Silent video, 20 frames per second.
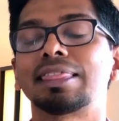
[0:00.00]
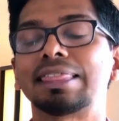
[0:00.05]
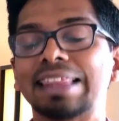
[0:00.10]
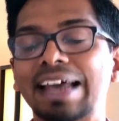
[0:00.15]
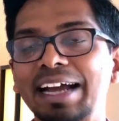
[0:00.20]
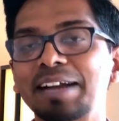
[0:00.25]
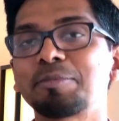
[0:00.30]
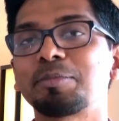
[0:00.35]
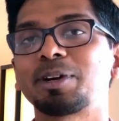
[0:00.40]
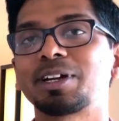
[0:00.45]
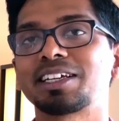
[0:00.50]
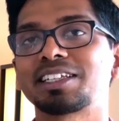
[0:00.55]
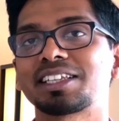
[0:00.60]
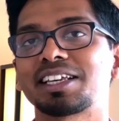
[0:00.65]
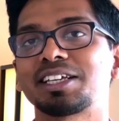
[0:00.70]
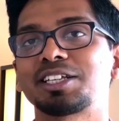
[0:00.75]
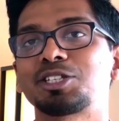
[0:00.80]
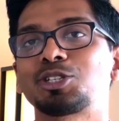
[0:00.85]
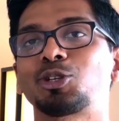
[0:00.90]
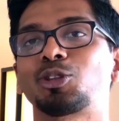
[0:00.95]
That brings
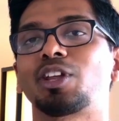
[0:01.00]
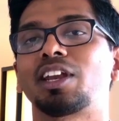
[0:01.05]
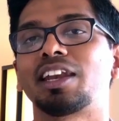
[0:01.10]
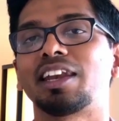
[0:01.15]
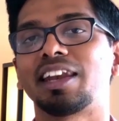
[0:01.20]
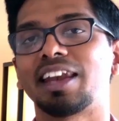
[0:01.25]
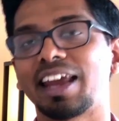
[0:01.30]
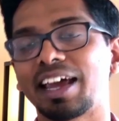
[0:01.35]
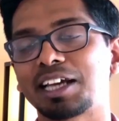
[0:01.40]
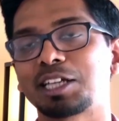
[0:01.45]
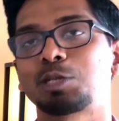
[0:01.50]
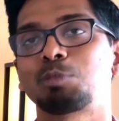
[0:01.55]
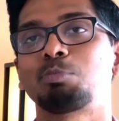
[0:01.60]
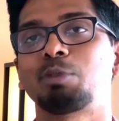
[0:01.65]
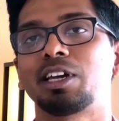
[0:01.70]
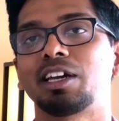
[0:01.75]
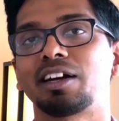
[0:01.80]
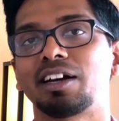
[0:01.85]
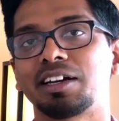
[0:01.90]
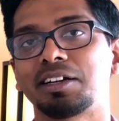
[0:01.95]
us to the next
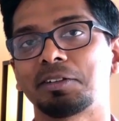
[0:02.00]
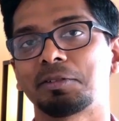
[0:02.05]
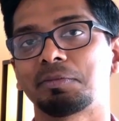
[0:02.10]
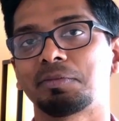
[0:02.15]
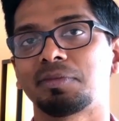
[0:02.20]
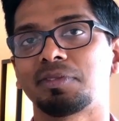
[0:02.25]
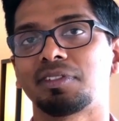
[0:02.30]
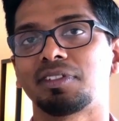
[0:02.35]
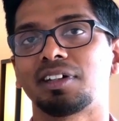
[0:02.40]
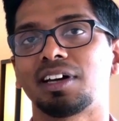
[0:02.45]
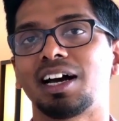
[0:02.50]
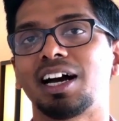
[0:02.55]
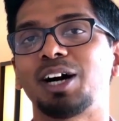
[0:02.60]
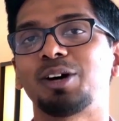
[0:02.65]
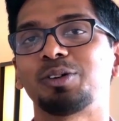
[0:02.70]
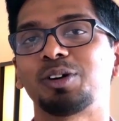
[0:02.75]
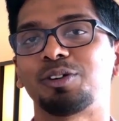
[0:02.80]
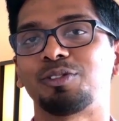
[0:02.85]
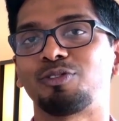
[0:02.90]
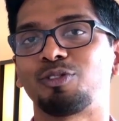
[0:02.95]
big item.
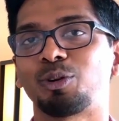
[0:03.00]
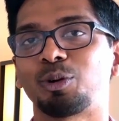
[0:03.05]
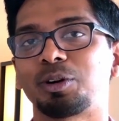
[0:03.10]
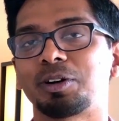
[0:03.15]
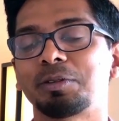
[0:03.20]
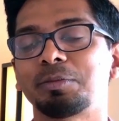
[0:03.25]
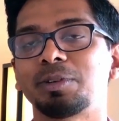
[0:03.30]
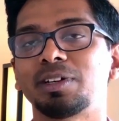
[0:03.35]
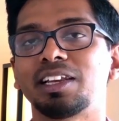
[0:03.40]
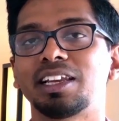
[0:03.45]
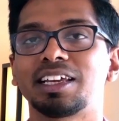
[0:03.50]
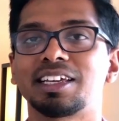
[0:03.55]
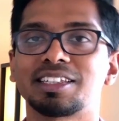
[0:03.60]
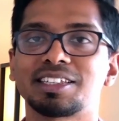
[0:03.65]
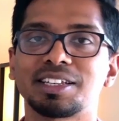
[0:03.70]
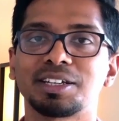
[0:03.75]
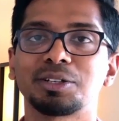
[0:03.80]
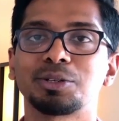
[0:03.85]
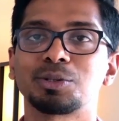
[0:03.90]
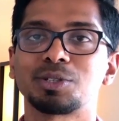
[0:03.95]
How affordable
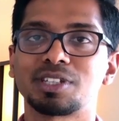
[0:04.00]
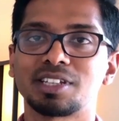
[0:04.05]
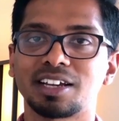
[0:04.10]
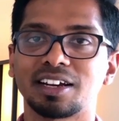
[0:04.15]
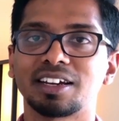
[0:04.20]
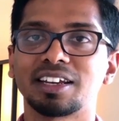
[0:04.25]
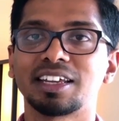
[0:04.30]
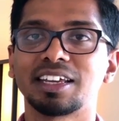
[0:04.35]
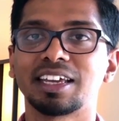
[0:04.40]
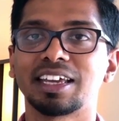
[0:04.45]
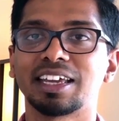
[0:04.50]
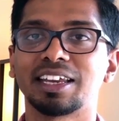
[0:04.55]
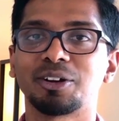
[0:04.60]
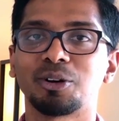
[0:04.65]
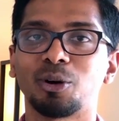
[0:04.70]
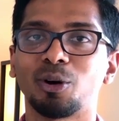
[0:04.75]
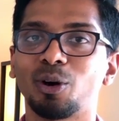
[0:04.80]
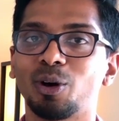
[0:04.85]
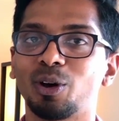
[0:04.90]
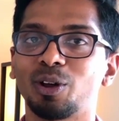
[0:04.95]
is it to study in
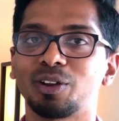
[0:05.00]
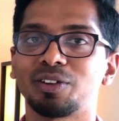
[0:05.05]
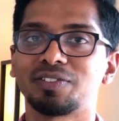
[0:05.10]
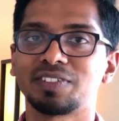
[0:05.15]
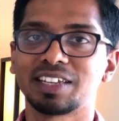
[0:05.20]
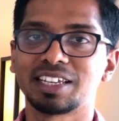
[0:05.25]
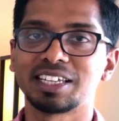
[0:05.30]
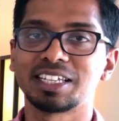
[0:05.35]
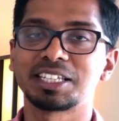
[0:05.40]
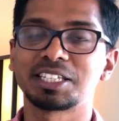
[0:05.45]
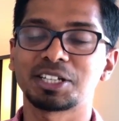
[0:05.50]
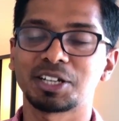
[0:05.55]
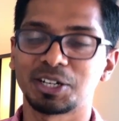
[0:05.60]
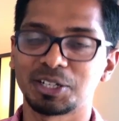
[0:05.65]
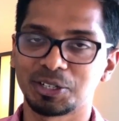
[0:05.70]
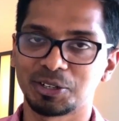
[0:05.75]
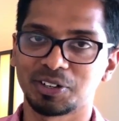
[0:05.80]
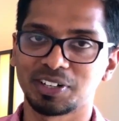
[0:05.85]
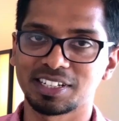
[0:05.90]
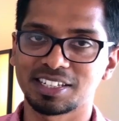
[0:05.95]
all of these
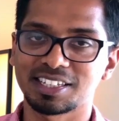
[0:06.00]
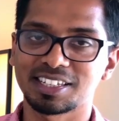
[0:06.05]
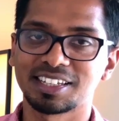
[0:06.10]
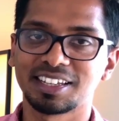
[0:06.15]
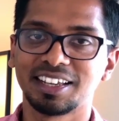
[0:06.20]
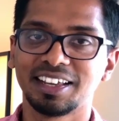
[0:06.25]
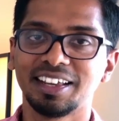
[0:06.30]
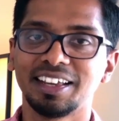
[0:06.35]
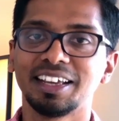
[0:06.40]
countries?